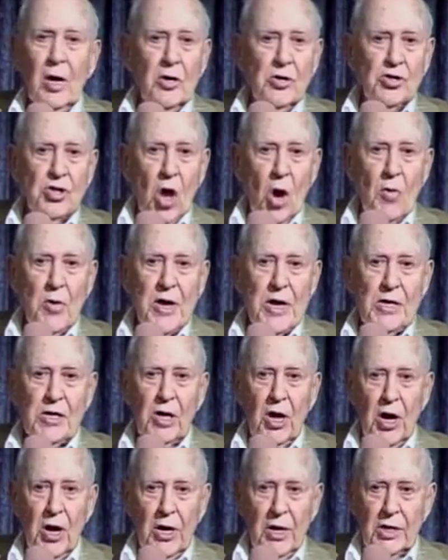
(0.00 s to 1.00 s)
Tony
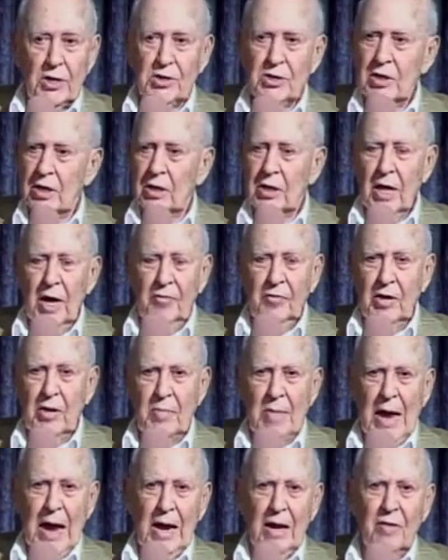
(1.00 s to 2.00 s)
Curtis, the lovely
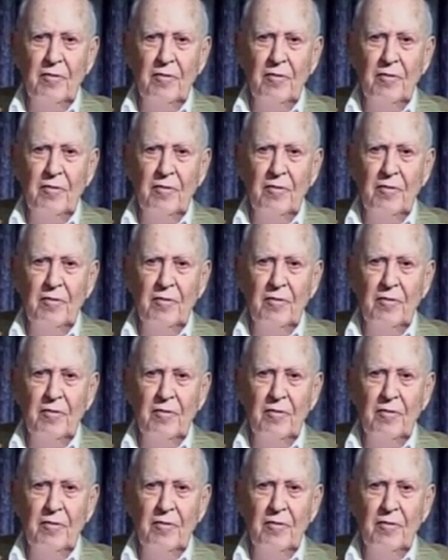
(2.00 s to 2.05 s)
man,